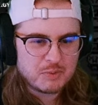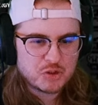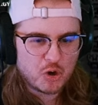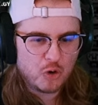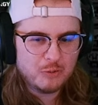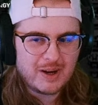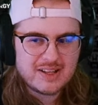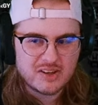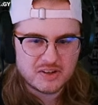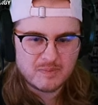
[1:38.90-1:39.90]
told by
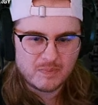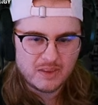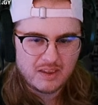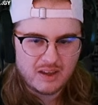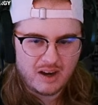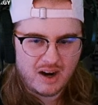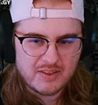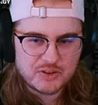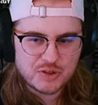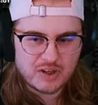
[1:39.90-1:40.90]
Zidget
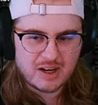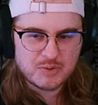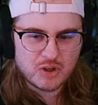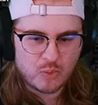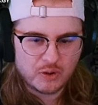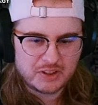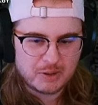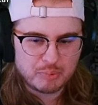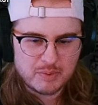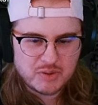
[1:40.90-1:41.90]
that certain items don't work,
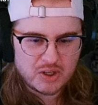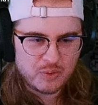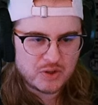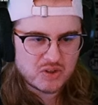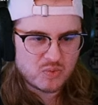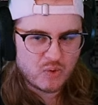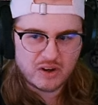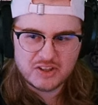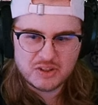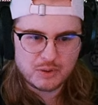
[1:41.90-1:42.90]
like Brimstone doesn't
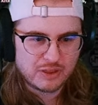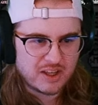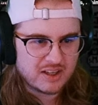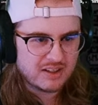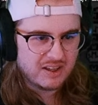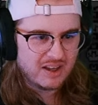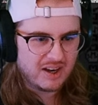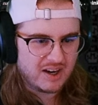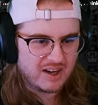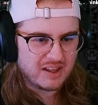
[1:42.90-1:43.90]
work as you would think.
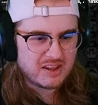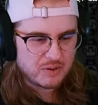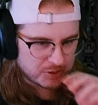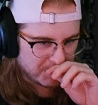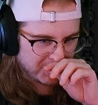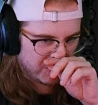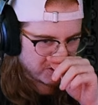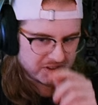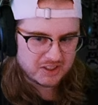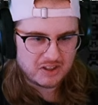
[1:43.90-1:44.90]
I know that's pretty
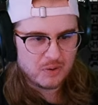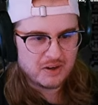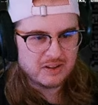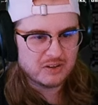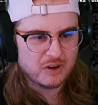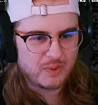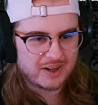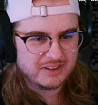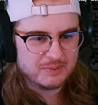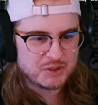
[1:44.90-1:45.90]
hard to get coded in there
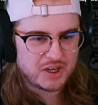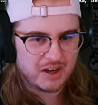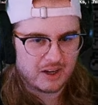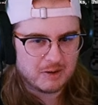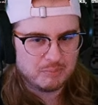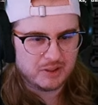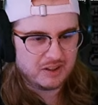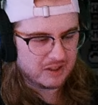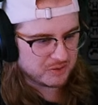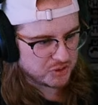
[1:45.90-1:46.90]
correctly, which I
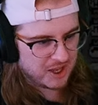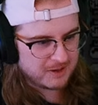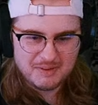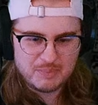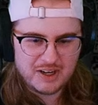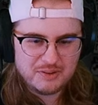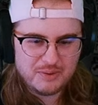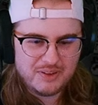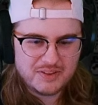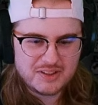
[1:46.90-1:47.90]
completely understand. But I do
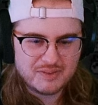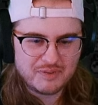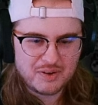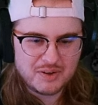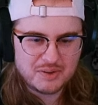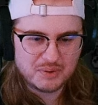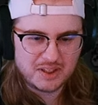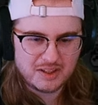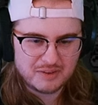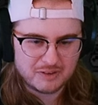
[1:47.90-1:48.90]
think this is a very cool
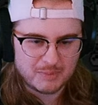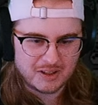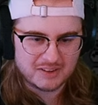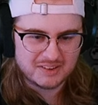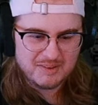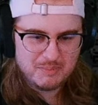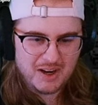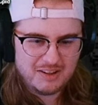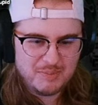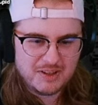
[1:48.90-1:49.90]
idea for a mod.
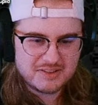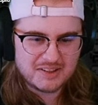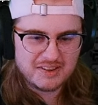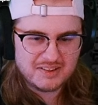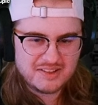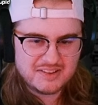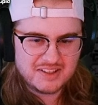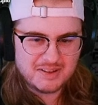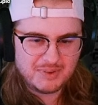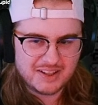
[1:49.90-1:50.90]
Mainly because it doesn't
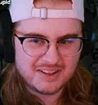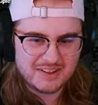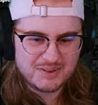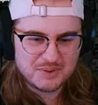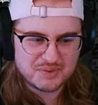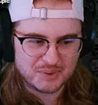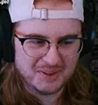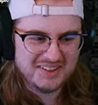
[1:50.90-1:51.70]
seem like useful.